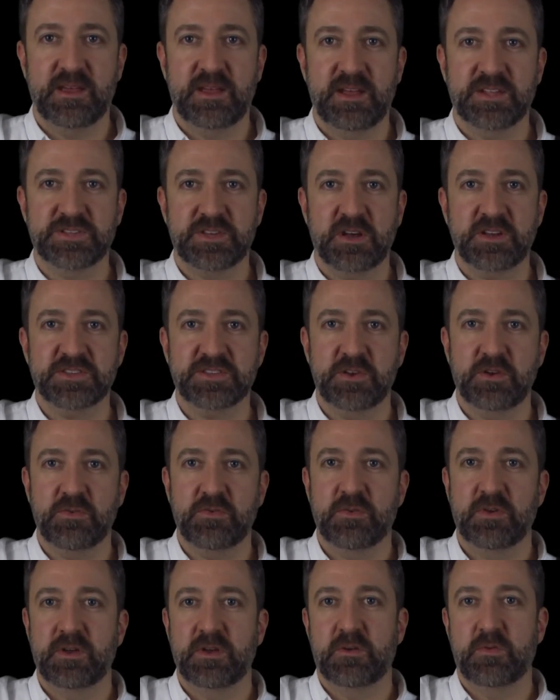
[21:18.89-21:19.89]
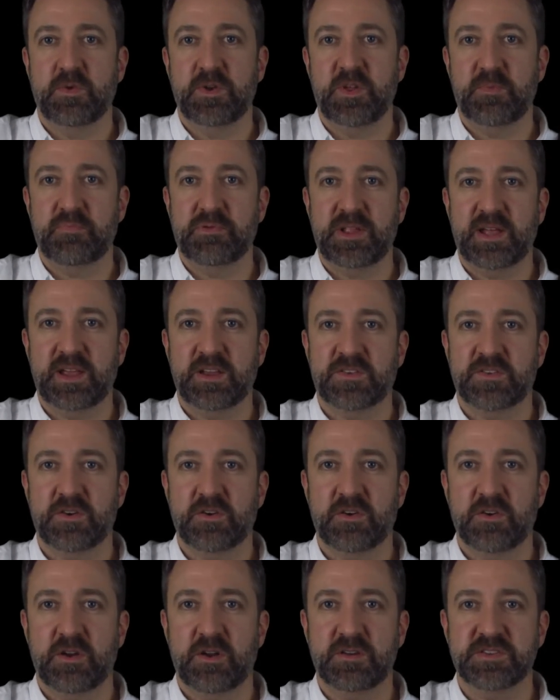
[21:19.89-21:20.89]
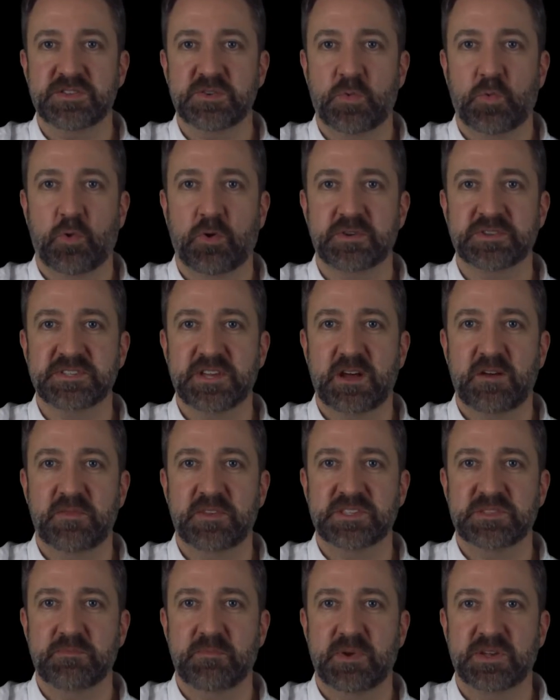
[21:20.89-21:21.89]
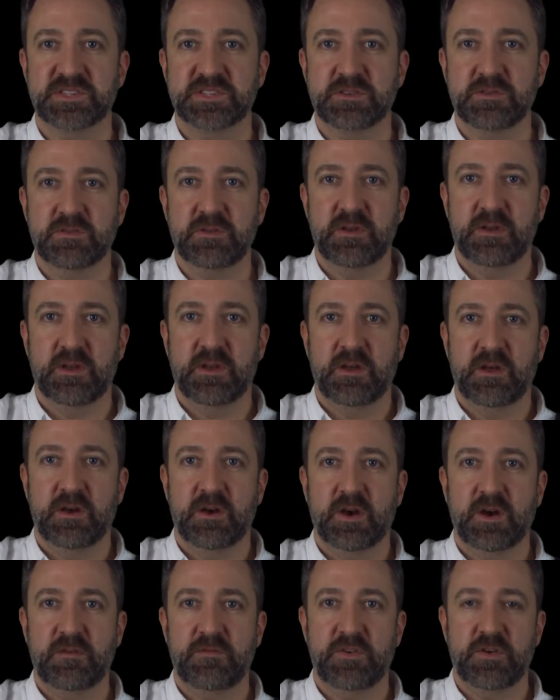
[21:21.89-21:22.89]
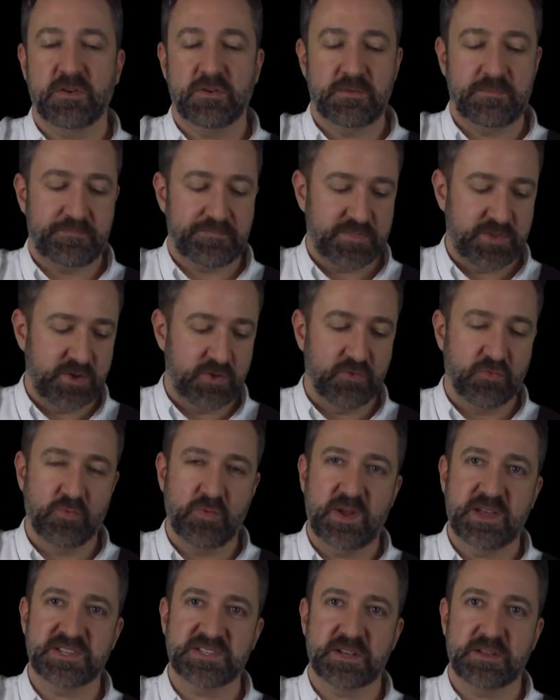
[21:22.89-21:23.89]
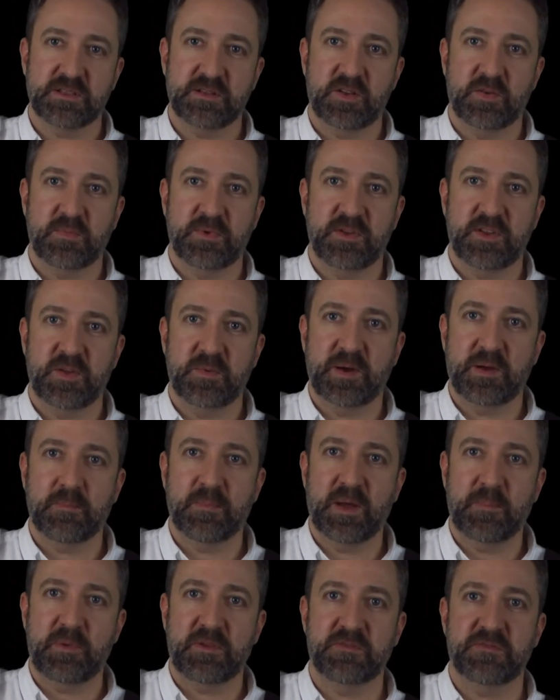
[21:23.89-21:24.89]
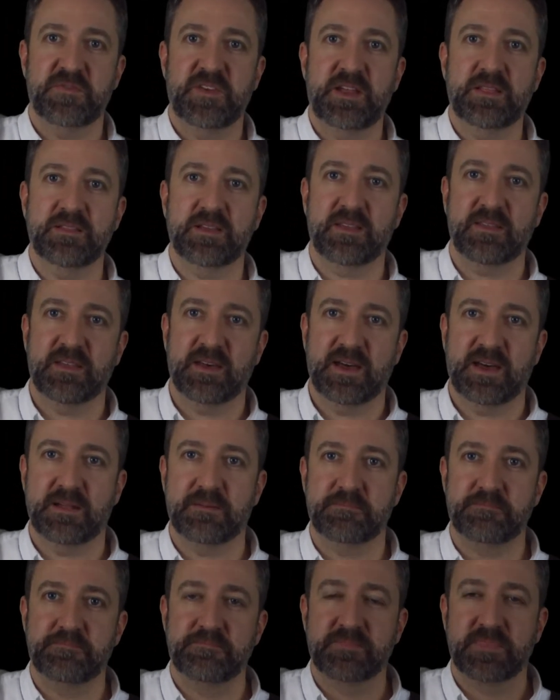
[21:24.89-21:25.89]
It's also, when you play guitar, it also works out this muscle of your wrist a little bit. You might be feeling that.